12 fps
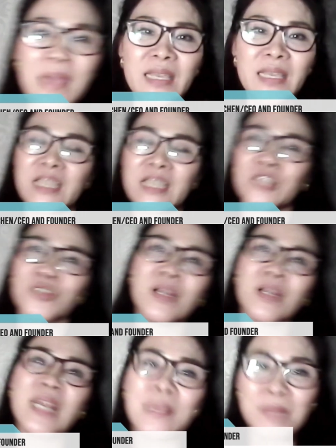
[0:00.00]
it into a
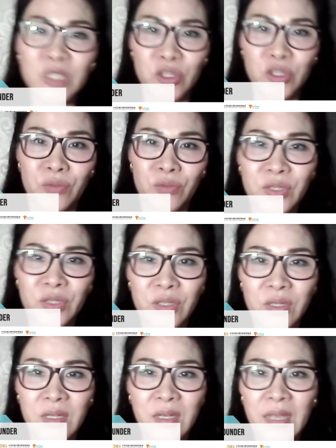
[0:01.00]
lemon juice
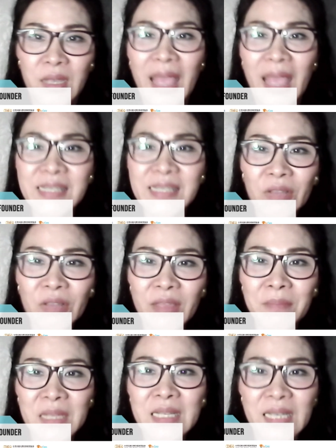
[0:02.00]
and sell them
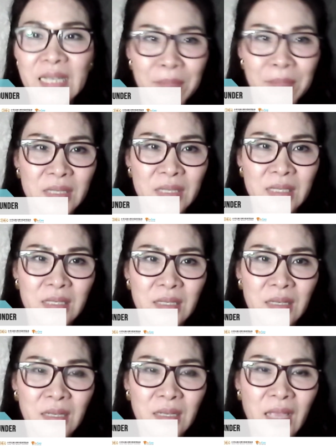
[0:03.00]
in the campus
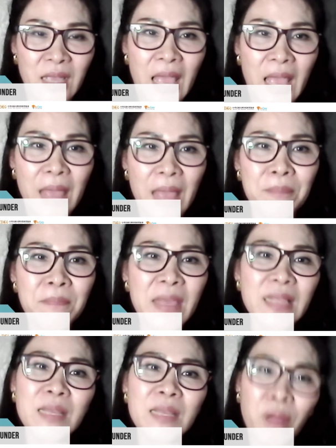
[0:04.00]
and make
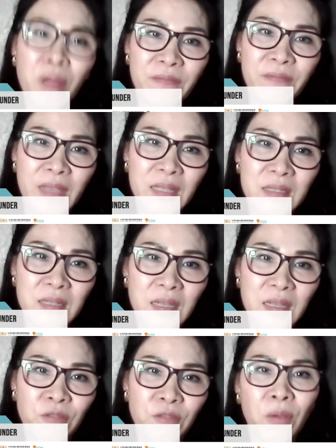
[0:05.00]
the profit
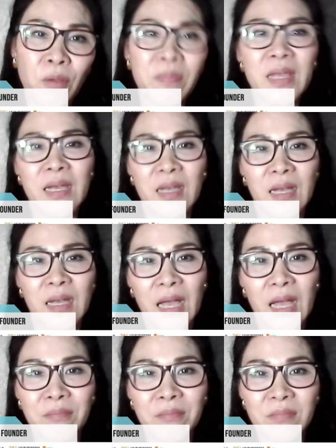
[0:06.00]
from the
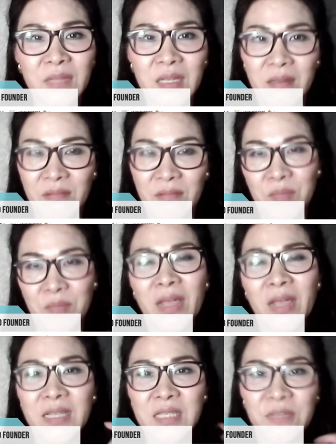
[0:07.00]

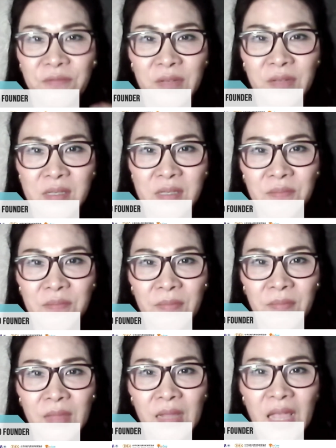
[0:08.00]
price difference.
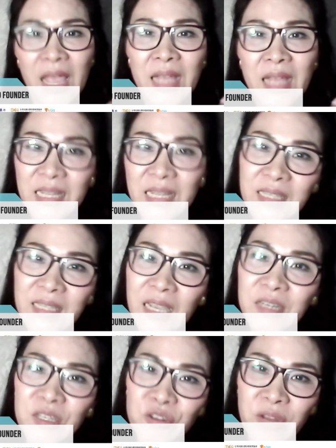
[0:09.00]
This kind
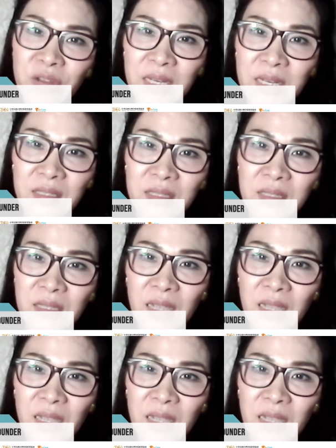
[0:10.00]
of trading